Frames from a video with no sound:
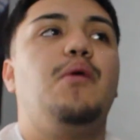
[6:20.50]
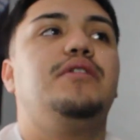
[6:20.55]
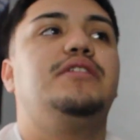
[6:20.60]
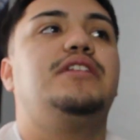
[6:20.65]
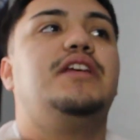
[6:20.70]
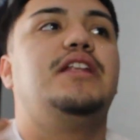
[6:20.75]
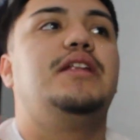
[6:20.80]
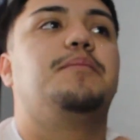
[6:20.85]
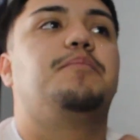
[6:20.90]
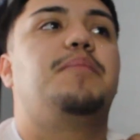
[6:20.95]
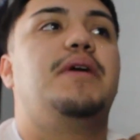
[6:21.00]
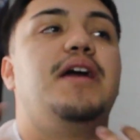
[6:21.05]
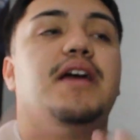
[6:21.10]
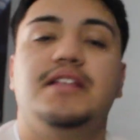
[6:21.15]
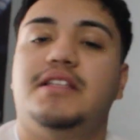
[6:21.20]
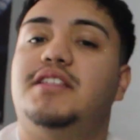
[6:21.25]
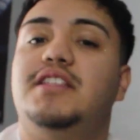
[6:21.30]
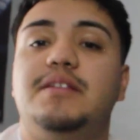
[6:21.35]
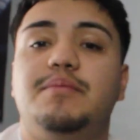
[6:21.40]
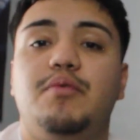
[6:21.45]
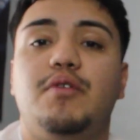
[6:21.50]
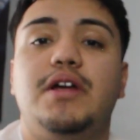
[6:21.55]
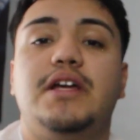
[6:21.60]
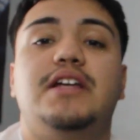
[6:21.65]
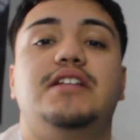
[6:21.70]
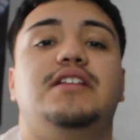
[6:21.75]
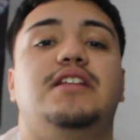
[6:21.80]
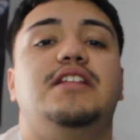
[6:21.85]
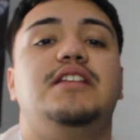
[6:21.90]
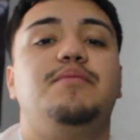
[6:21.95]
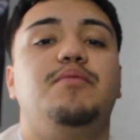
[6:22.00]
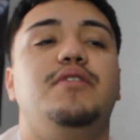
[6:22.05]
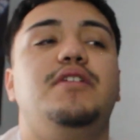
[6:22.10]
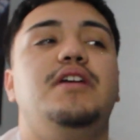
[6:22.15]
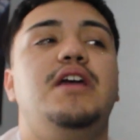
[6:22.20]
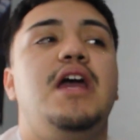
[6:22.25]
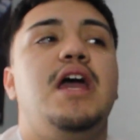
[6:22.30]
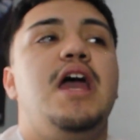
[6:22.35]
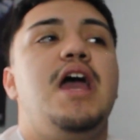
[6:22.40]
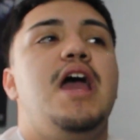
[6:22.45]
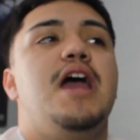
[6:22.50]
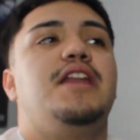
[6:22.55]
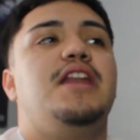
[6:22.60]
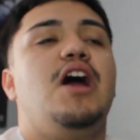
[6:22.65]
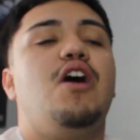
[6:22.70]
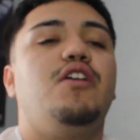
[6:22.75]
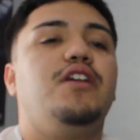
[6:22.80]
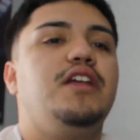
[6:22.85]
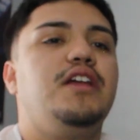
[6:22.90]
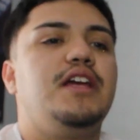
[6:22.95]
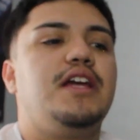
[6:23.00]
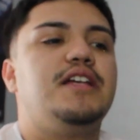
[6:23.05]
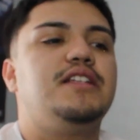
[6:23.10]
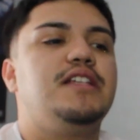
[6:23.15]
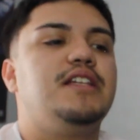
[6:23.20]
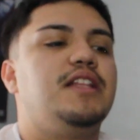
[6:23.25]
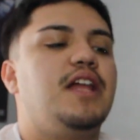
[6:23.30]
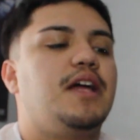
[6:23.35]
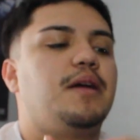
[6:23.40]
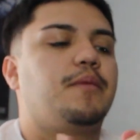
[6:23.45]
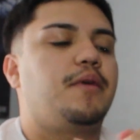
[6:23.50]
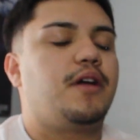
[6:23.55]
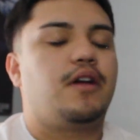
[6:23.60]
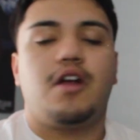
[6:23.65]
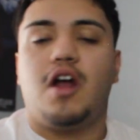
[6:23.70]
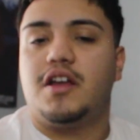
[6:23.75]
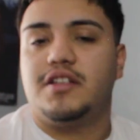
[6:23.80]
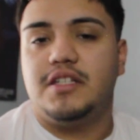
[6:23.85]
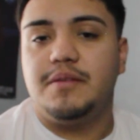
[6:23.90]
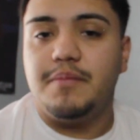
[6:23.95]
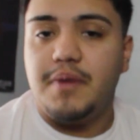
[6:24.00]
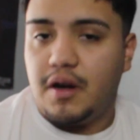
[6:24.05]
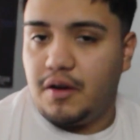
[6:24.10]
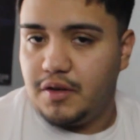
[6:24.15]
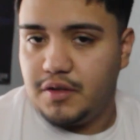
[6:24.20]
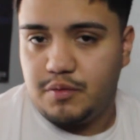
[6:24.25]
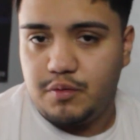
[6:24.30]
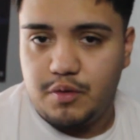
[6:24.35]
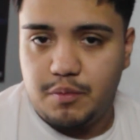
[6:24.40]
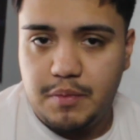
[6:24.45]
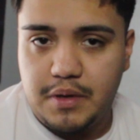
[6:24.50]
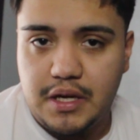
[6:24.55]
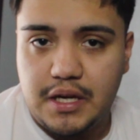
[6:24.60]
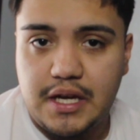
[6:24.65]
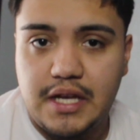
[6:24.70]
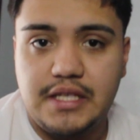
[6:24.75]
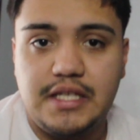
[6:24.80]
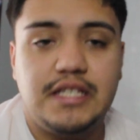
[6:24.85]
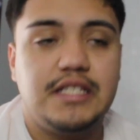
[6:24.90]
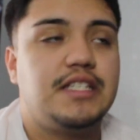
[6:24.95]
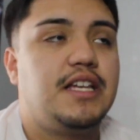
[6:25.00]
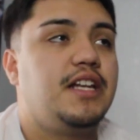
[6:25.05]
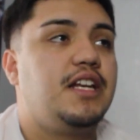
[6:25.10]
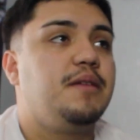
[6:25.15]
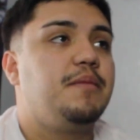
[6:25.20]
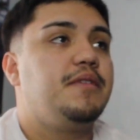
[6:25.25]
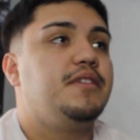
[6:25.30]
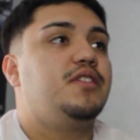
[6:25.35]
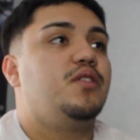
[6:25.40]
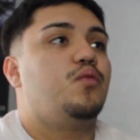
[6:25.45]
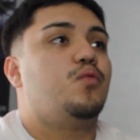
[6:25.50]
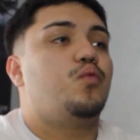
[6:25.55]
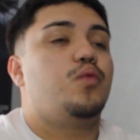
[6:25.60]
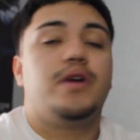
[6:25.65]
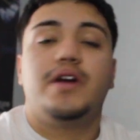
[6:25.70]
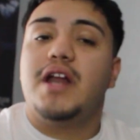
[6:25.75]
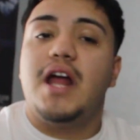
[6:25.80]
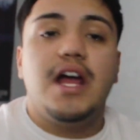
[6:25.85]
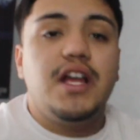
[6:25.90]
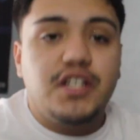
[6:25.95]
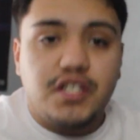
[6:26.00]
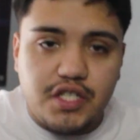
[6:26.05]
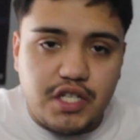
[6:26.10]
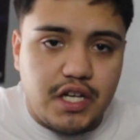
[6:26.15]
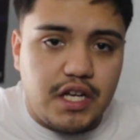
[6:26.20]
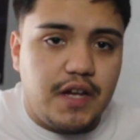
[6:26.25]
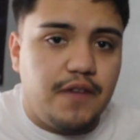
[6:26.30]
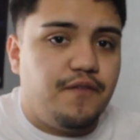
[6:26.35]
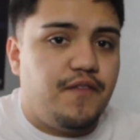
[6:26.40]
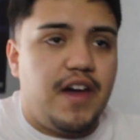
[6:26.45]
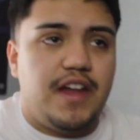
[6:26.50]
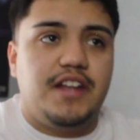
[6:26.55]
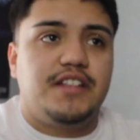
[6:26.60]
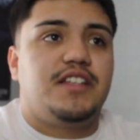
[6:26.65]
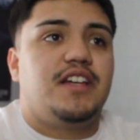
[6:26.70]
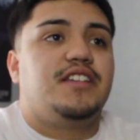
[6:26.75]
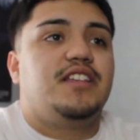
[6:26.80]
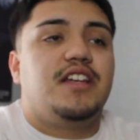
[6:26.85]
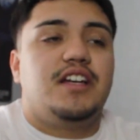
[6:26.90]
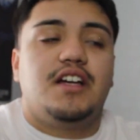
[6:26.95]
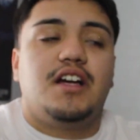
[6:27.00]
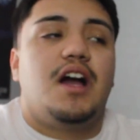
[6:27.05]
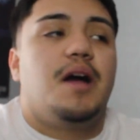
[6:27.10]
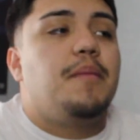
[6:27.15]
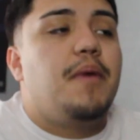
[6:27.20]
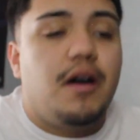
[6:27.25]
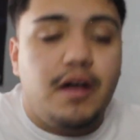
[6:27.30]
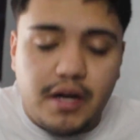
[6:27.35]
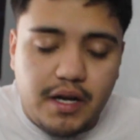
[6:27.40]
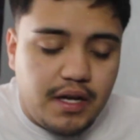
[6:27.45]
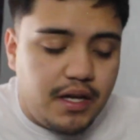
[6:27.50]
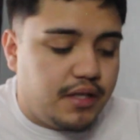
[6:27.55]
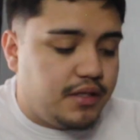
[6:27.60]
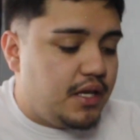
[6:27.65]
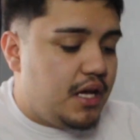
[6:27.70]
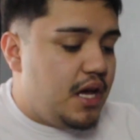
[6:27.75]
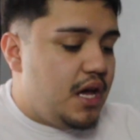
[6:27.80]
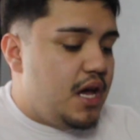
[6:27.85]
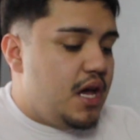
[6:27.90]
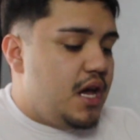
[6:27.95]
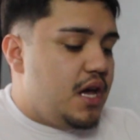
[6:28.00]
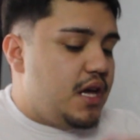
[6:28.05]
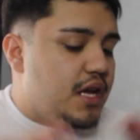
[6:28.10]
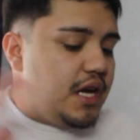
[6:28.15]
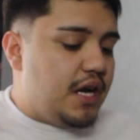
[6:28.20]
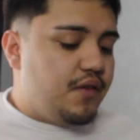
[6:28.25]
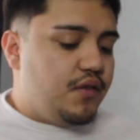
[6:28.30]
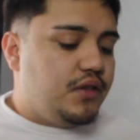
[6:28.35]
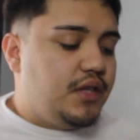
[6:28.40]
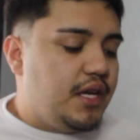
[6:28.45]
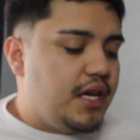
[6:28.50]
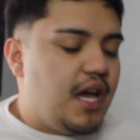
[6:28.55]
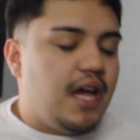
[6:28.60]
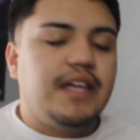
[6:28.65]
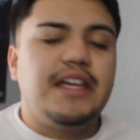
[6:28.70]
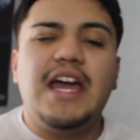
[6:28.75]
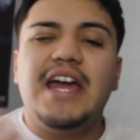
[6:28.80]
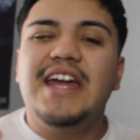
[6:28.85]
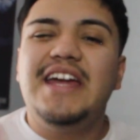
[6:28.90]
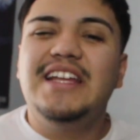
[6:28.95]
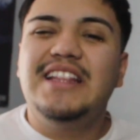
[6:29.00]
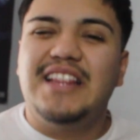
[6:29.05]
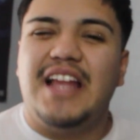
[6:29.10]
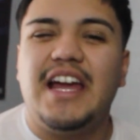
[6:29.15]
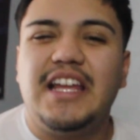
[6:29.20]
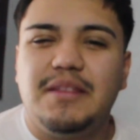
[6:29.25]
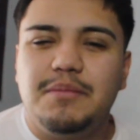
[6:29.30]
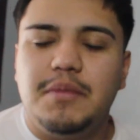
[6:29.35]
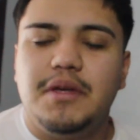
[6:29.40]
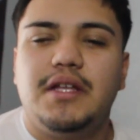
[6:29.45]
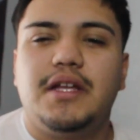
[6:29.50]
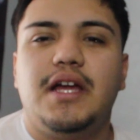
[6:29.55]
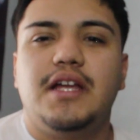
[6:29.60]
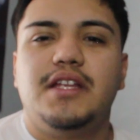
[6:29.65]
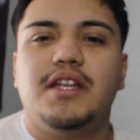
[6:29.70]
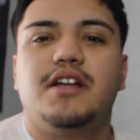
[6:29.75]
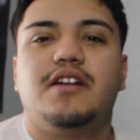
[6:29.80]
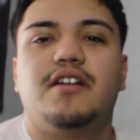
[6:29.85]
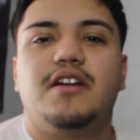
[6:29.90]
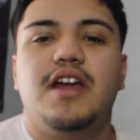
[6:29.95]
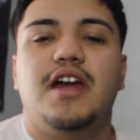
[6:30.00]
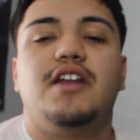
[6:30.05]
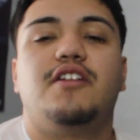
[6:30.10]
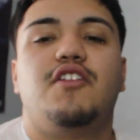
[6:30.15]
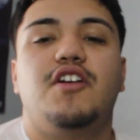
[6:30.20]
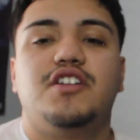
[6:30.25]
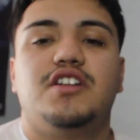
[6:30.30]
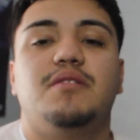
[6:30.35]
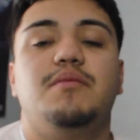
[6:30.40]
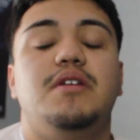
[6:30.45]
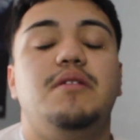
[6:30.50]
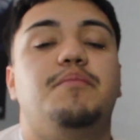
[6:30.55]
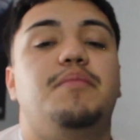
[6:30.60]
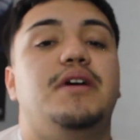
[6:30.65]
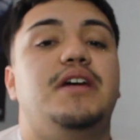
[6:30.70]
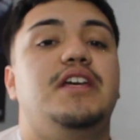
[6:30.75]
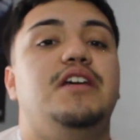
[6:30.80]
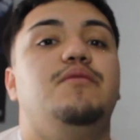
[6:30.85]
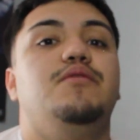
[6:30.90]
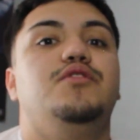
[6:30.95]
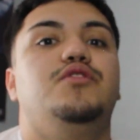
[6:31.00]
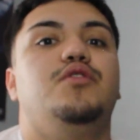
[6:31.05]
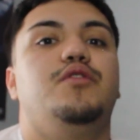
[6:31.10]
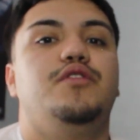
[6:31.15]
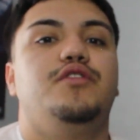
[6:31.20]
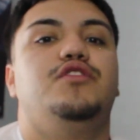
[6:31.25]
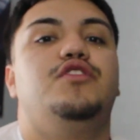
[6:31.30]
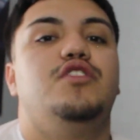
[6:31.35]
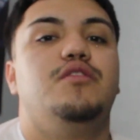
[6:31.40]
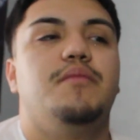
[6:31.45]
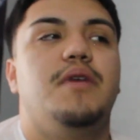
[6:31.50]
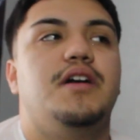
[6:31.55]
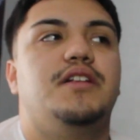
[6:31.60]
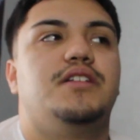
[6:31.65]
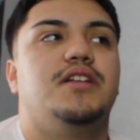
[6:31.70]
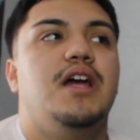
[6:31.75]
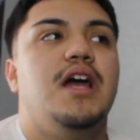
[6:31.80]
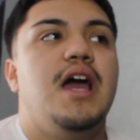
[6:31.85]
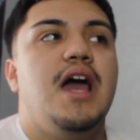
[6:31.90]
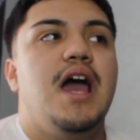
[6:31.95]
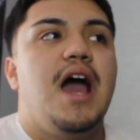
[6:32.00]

getting pissed at this point, because at this point, not only is he like causing brownies with me, because he's sending me some weird ass shit, fantasizing about us and everything. I get he liked me, I guess he had a crush on me, but he was doing too much.